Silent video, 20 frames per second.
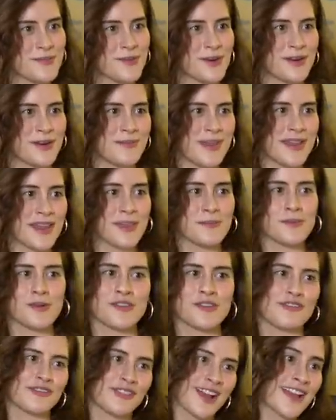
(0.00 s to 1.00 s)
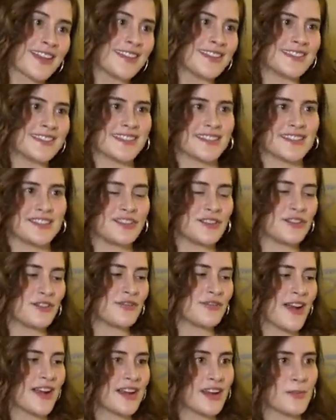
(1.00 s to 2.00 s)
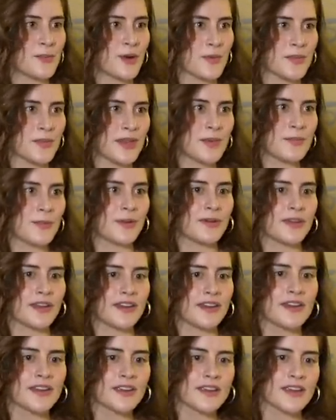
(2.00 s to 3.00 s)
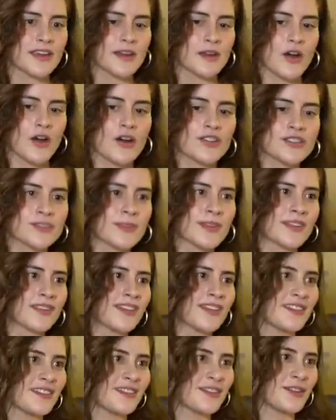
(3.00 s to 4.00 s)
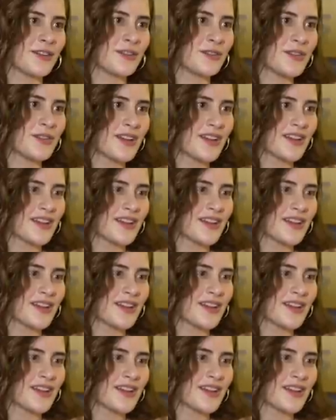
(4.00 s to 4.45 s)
more and making more friends and, you know, finding more people. And, and ultimately, you know,